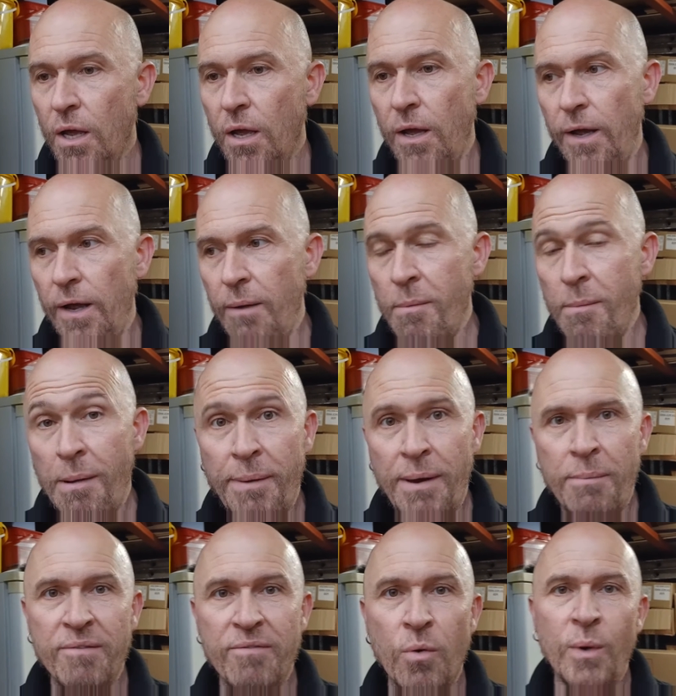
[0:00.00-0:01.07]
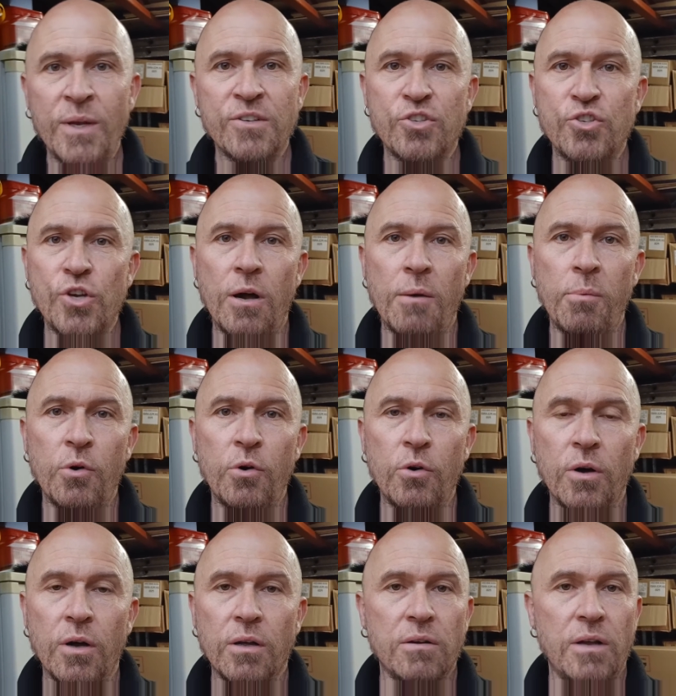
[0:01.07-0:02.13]
It might be a bit of a winter job,
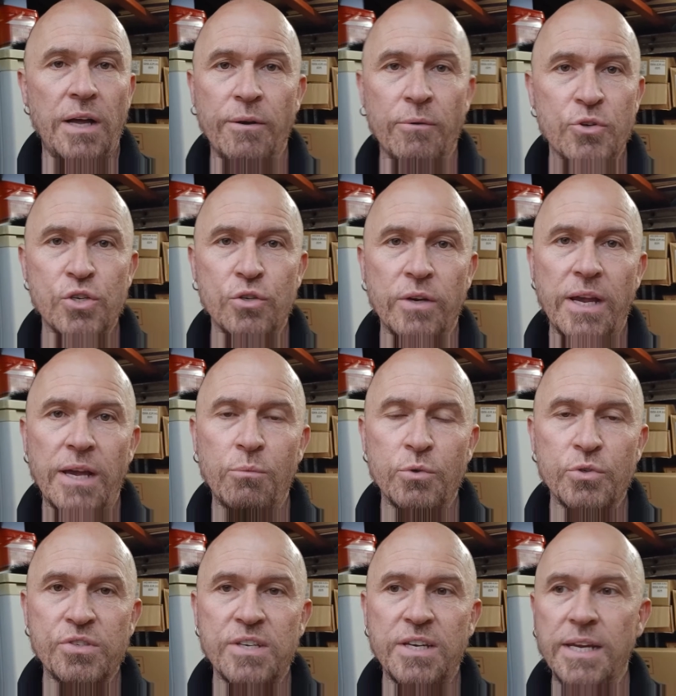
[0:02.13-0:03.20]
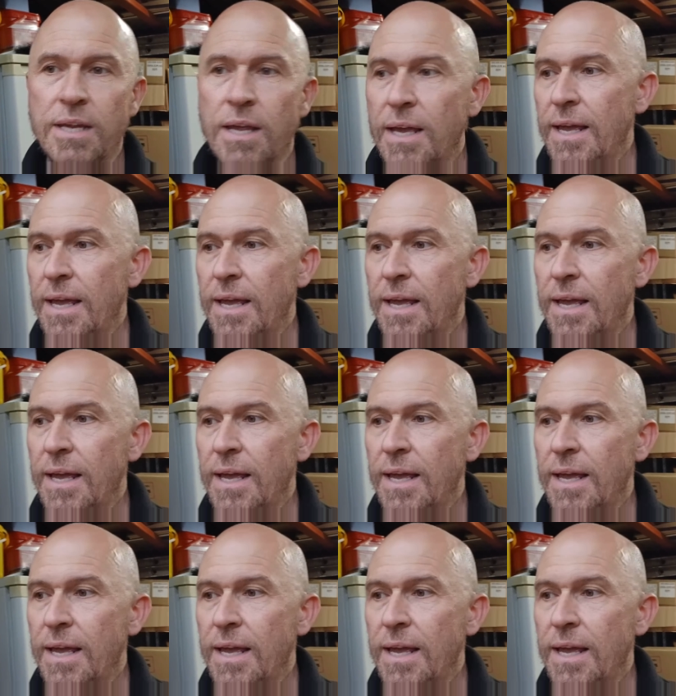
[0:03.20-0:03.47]
or I'm not sure yet, we'll see.